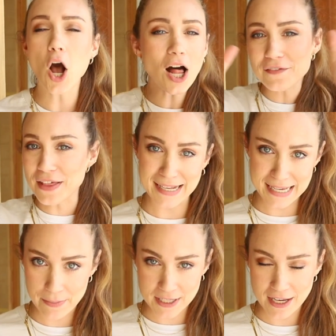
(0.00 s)
all of that
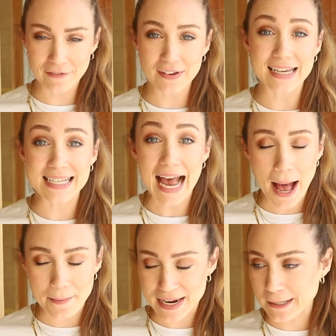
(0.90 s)
type of stuff is
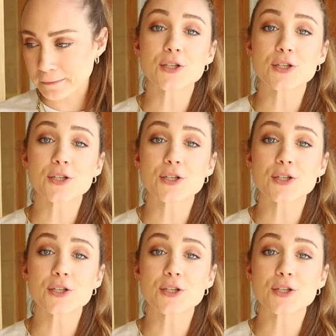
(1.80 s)
happening.